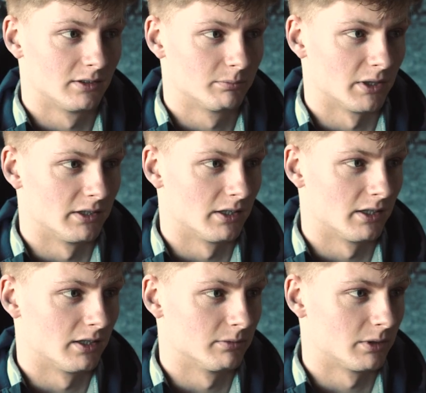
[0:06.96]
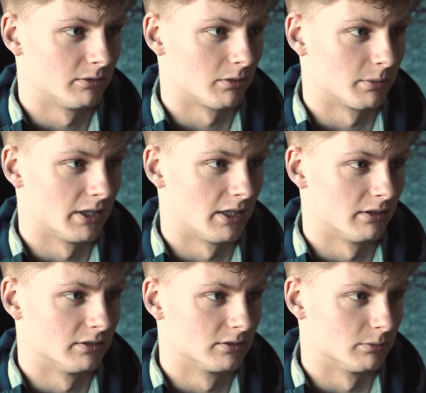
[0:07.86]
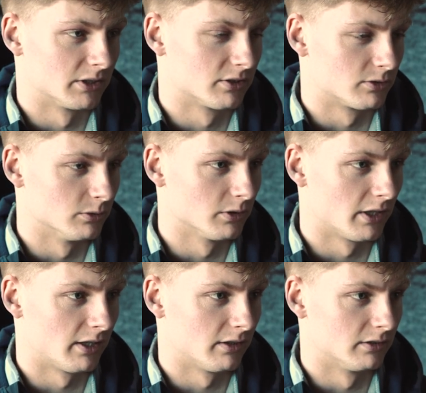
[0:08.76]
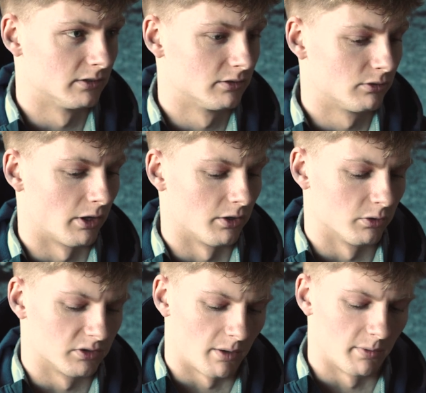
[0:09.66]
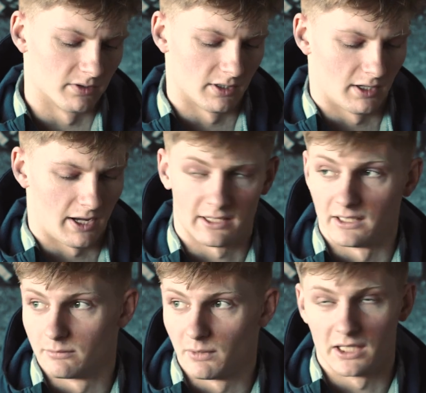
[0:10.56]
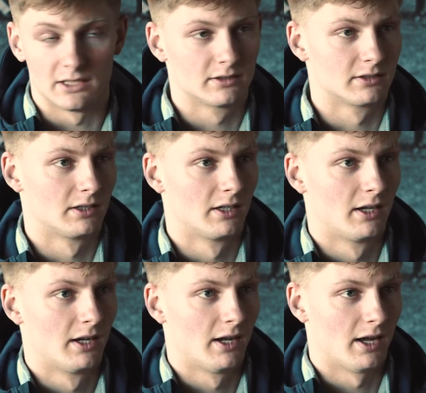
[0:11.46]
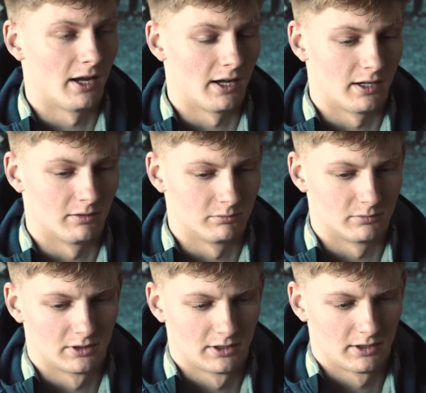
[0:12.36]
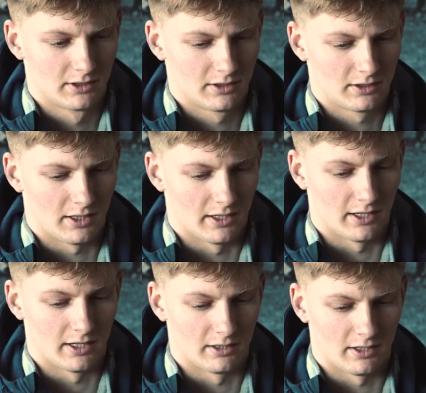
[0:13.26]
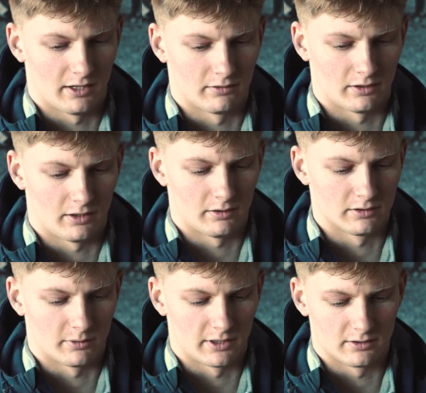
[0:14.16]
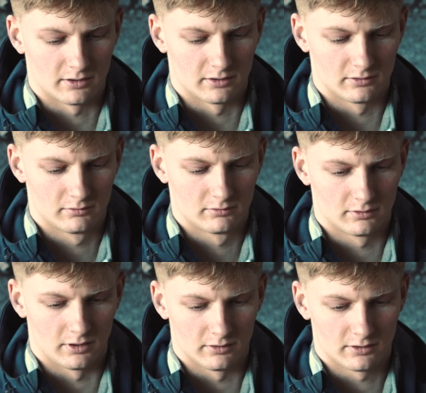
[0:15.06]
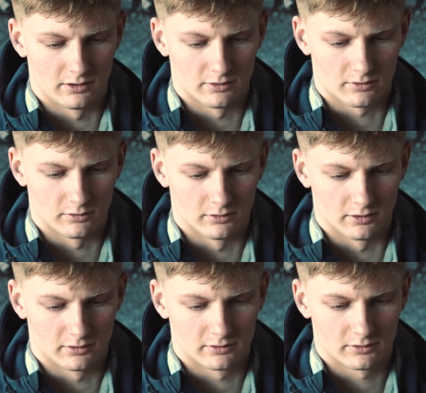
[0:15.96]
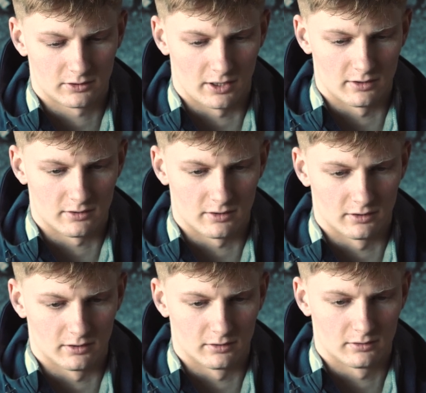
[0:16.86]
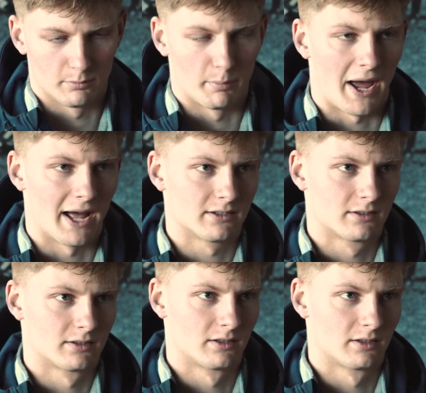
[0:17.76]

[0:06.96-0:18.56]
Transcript: played rugby there and went to school there. And throughout the whole time I was at Accies Minis. And then as I went into senior school, it changed to Bats.